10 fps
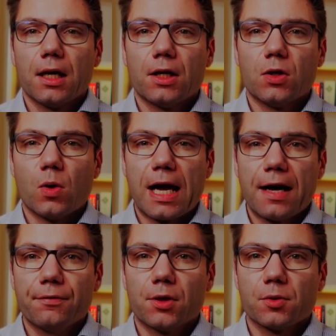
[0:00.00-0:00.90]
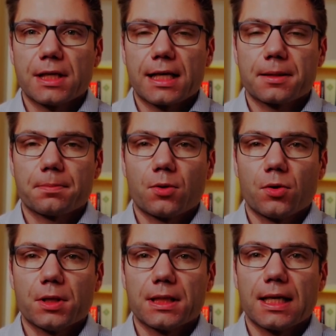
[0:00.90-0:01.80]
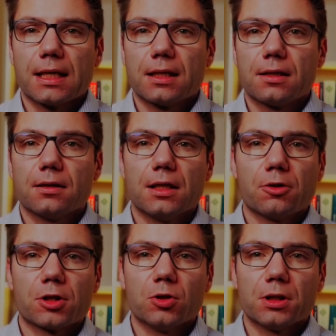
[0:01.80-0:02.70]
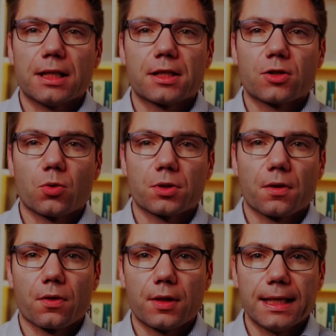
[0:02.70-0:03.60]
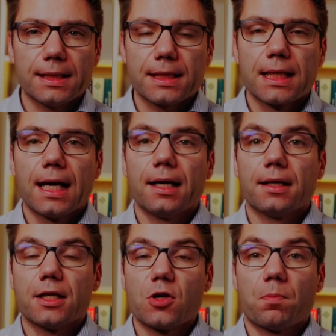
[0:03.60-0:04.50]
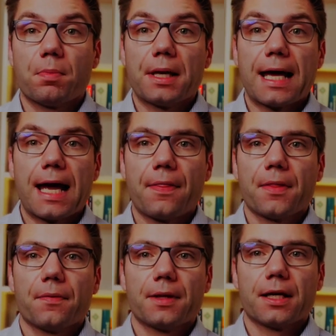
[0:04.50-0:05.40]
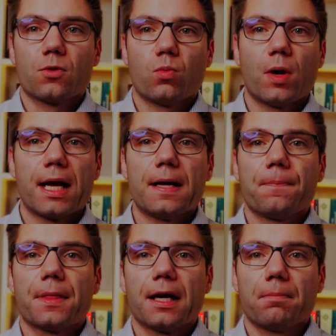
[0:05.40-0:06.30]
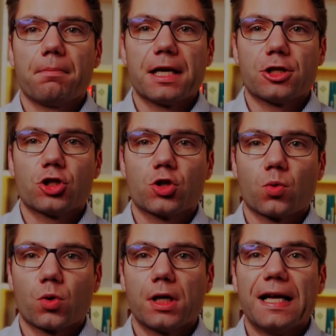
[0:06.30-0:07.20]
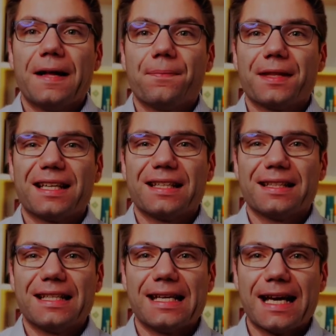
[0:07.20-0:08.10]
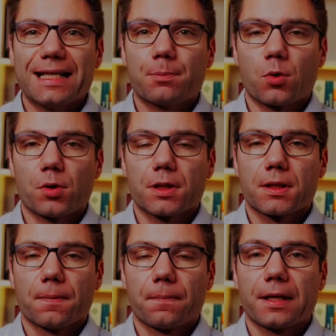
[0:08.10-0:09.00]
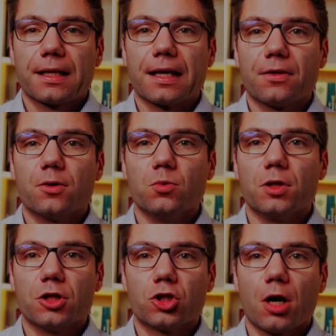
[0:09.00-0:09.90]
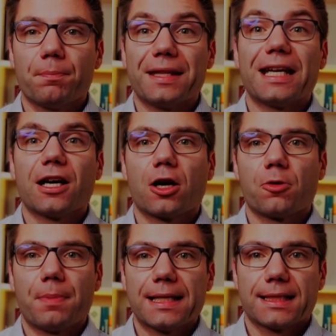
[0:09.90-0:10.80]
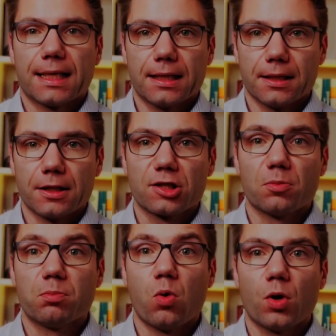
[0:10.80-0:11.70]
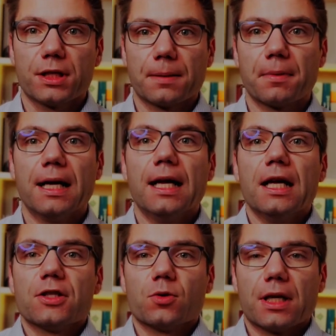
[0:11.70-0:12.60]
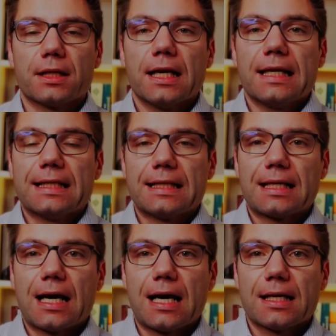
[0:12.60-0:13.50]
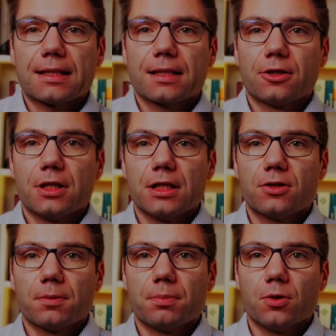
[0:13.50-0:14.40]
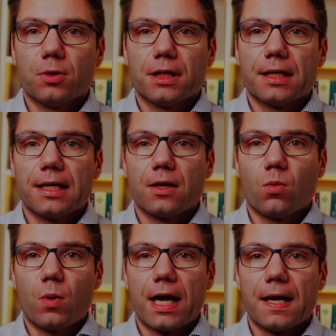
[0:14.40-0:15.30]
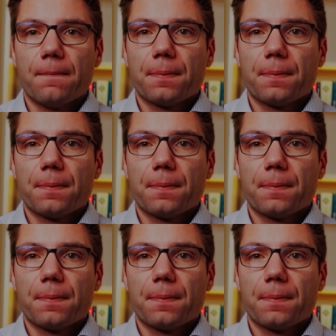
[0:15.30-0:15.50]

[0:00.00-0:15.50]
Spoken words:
you have those experts and they're good at certain things, and that you plan that way and make sure that the experts can do the job they are best at and support them, so that the tasks are distributed in a way